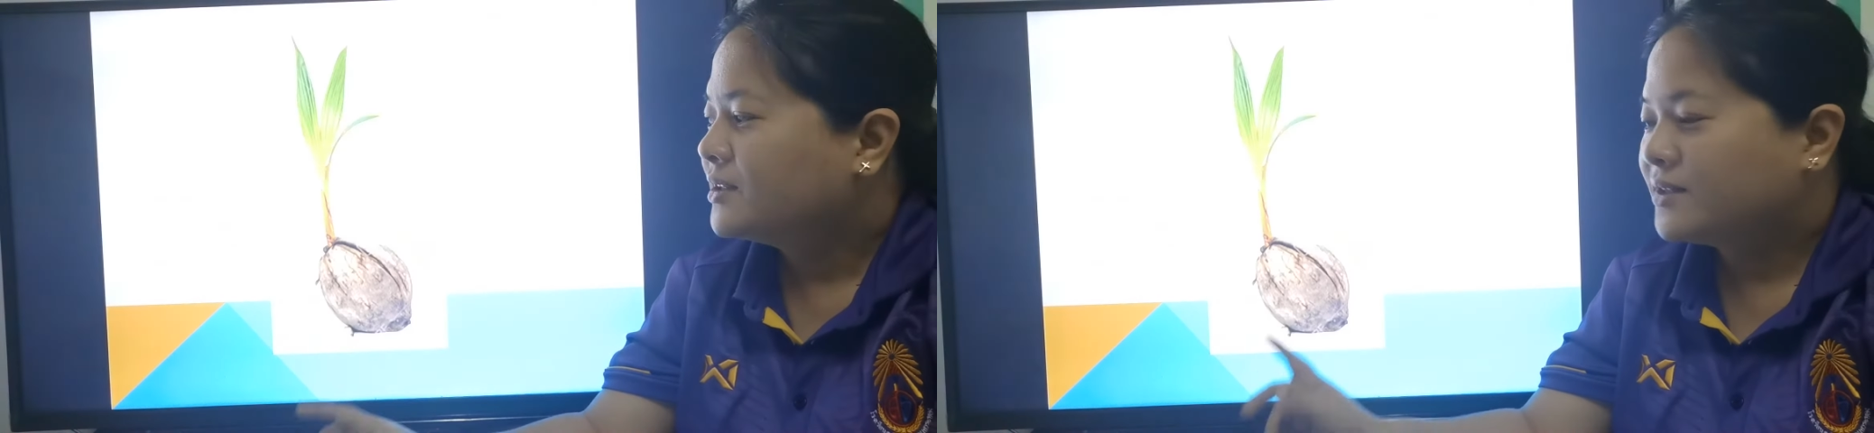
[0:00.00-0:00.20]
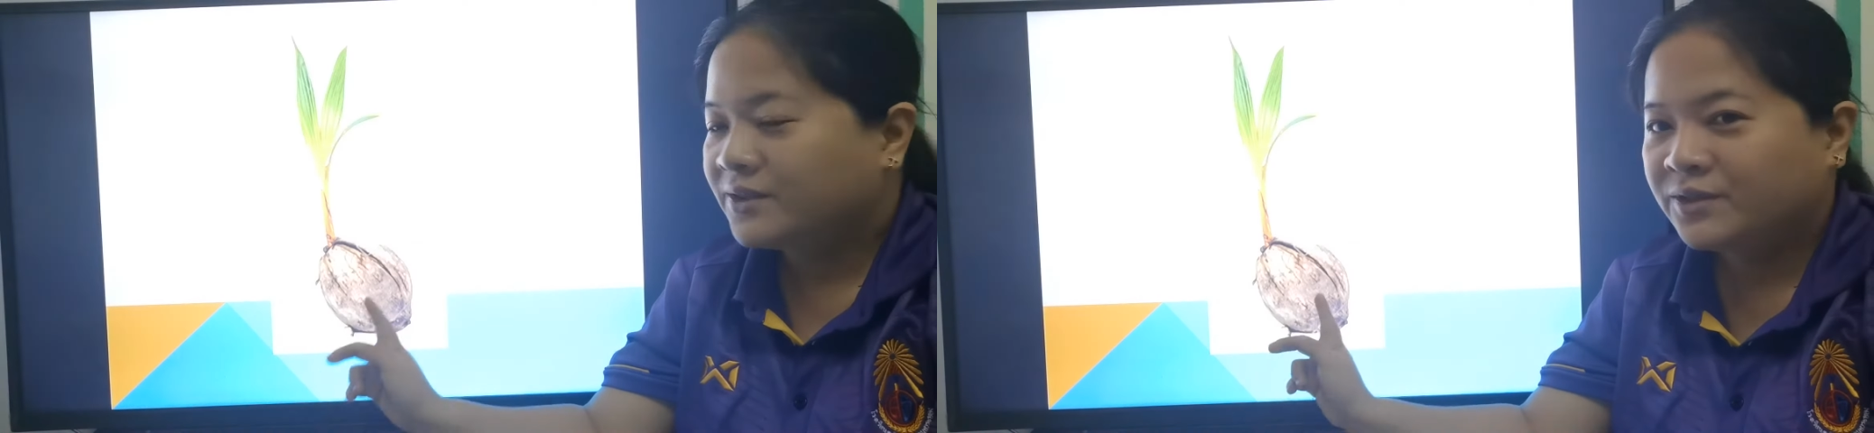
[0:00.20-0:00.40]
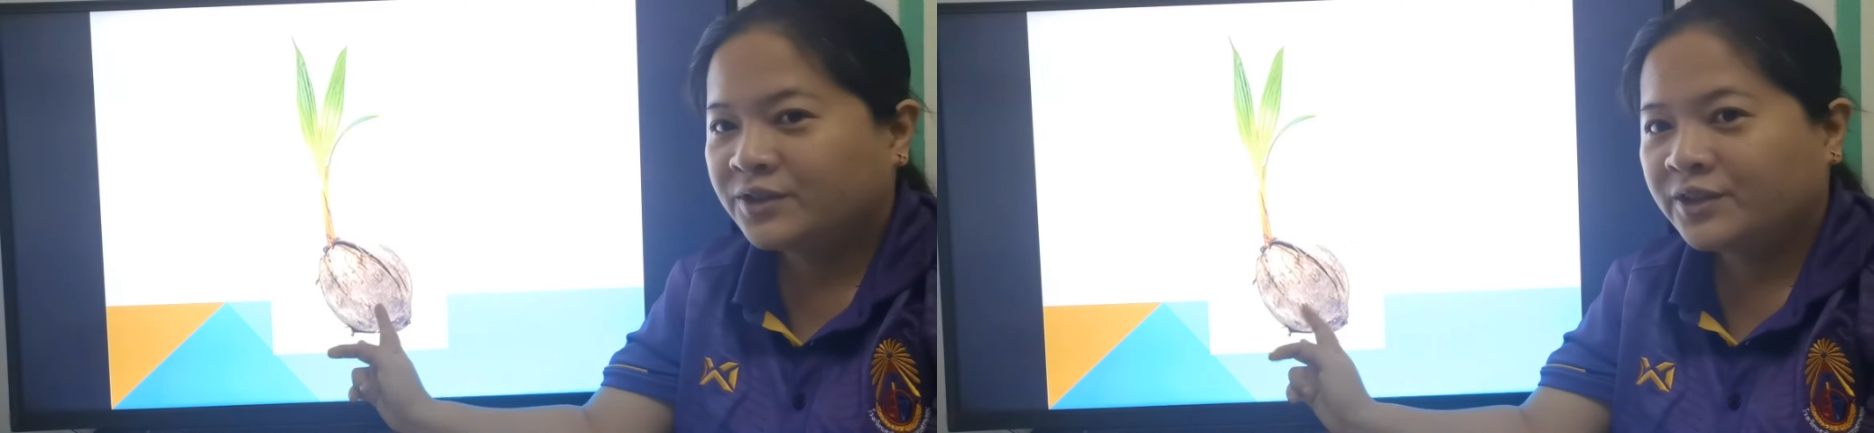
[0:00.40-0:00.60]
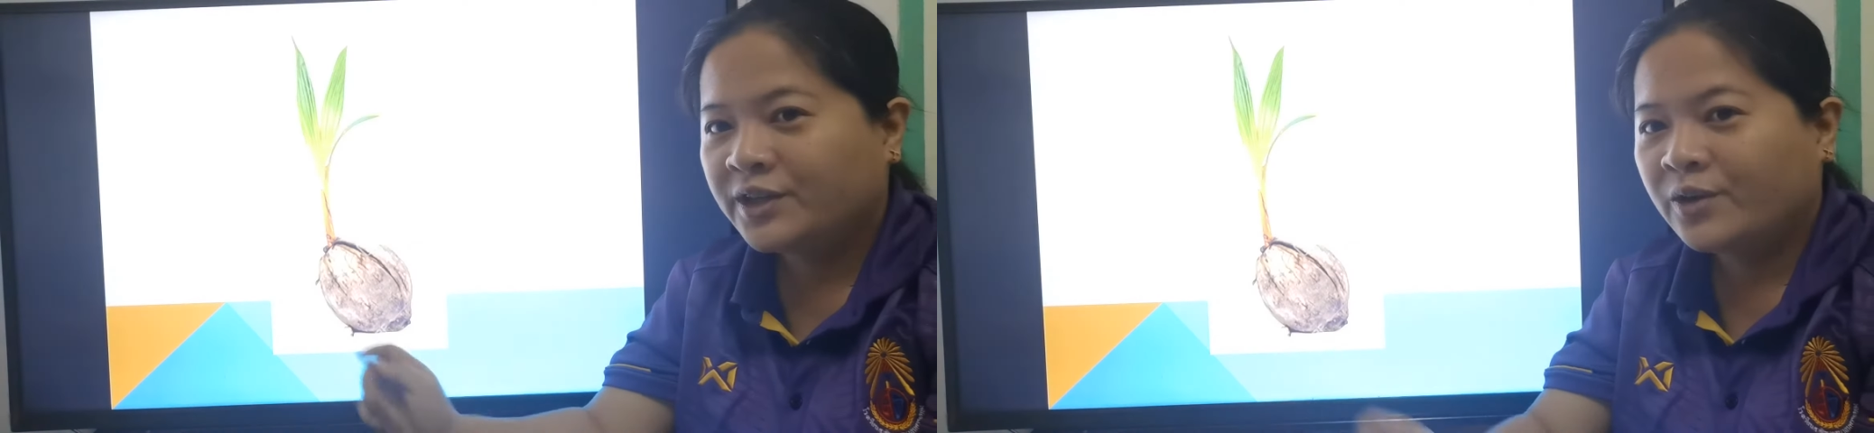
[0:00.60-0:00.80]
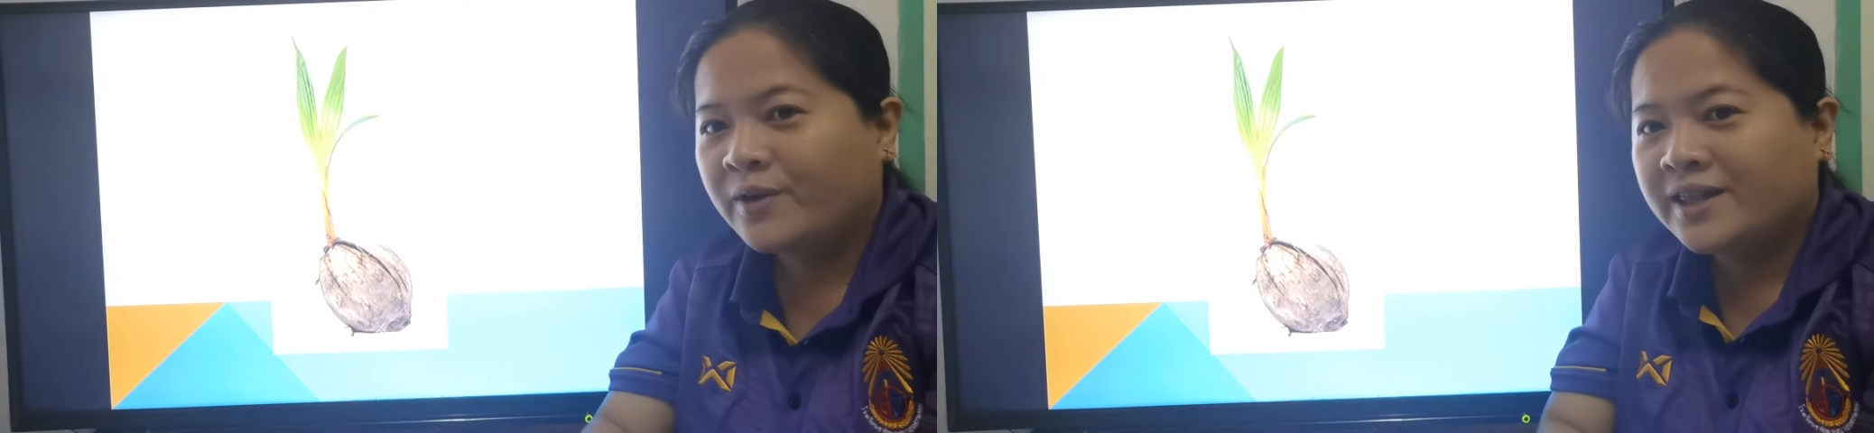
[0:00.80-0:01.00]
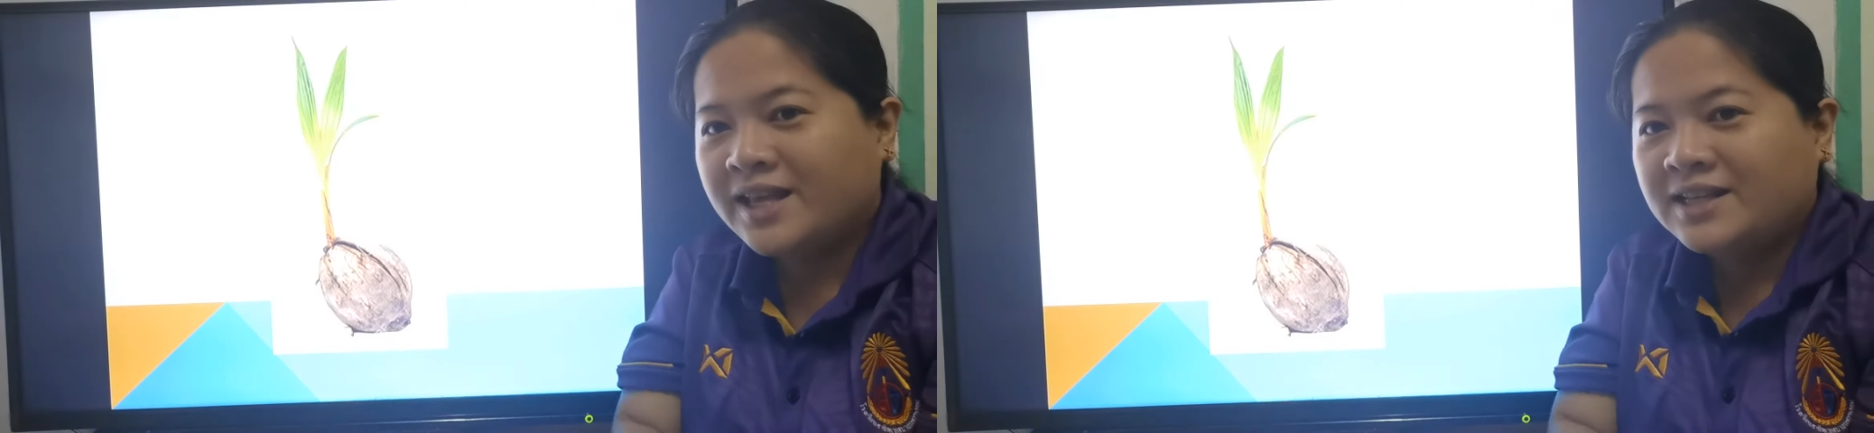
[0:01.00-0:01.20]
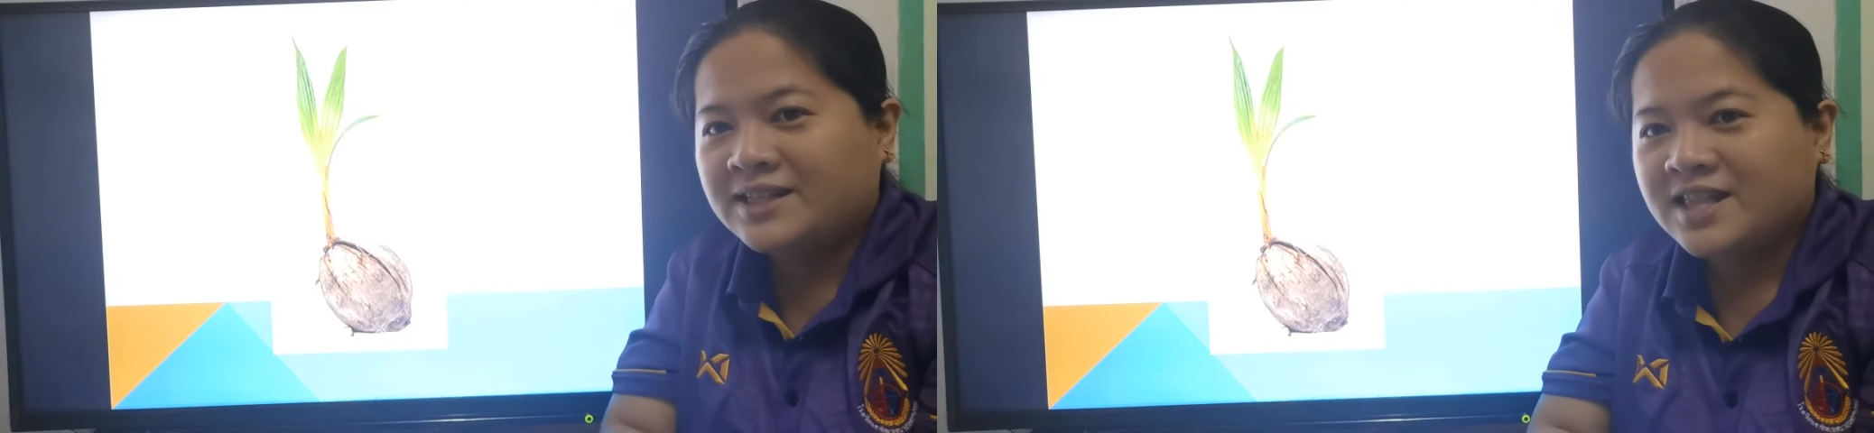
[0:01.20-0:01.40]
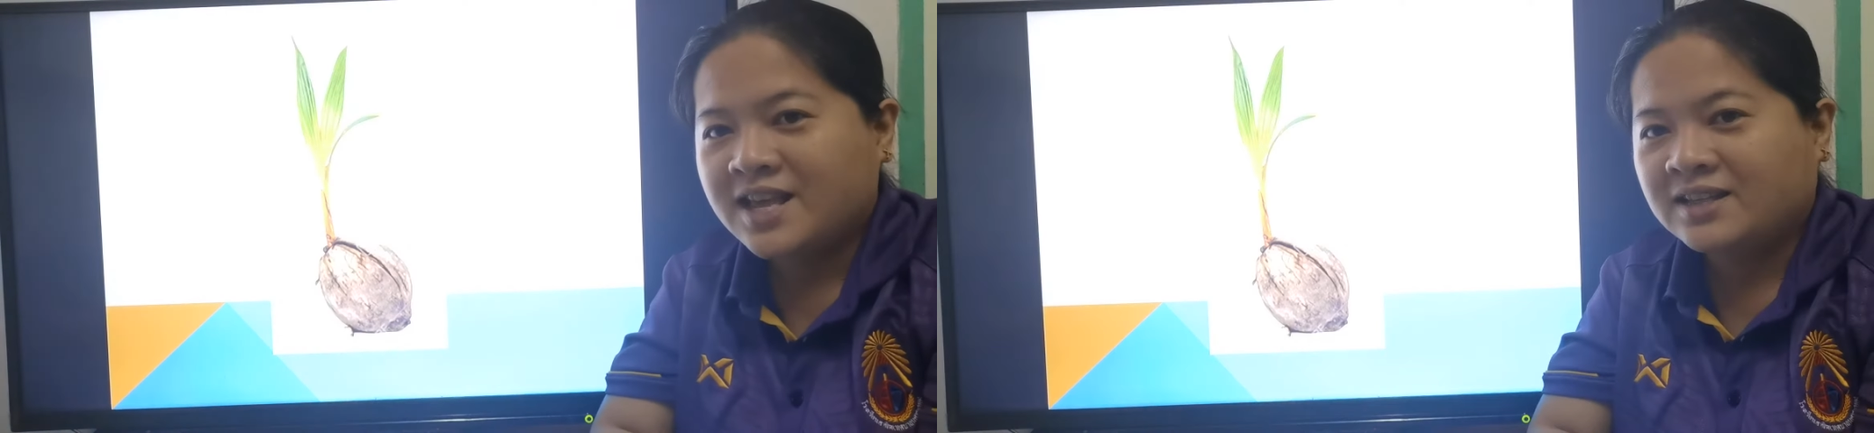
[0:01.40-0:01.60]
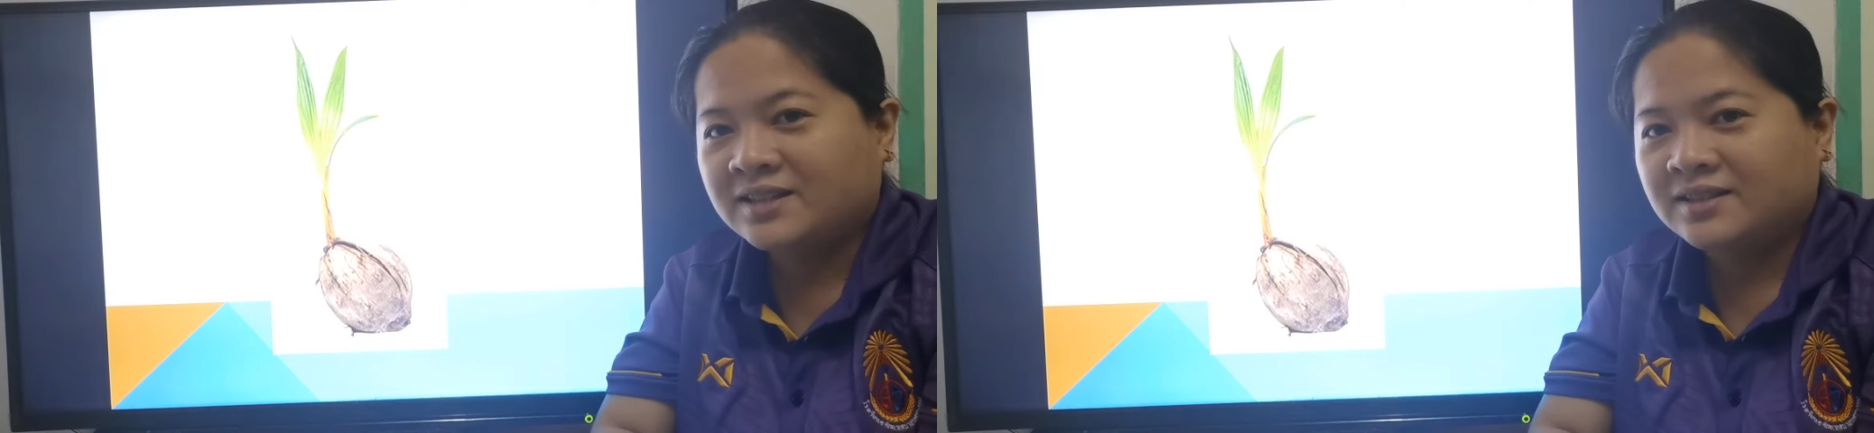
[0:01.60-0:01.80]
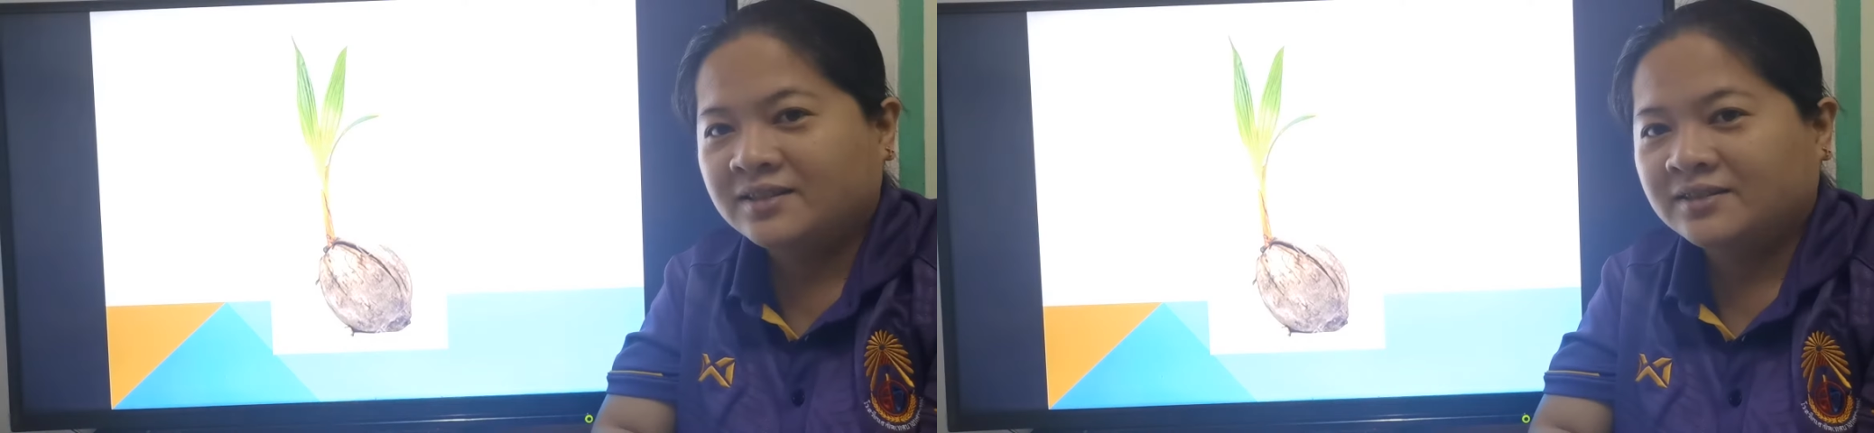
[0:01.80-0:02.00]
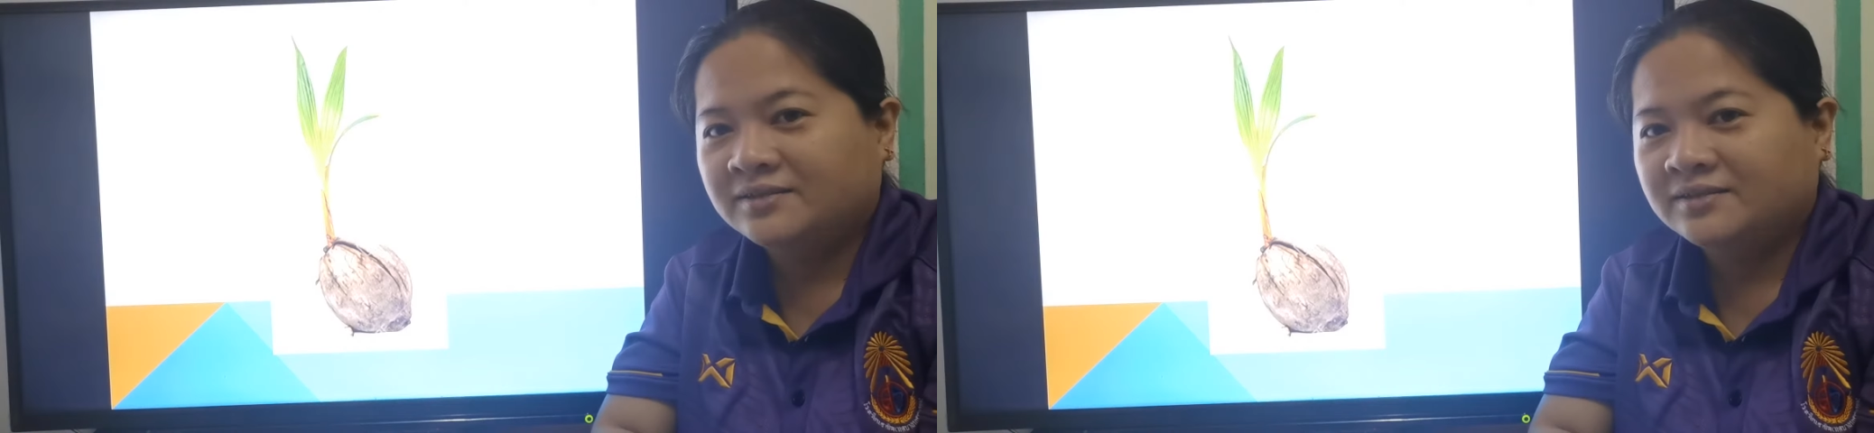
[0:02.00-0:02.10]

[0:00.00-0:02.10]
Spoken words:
So do you know what is this?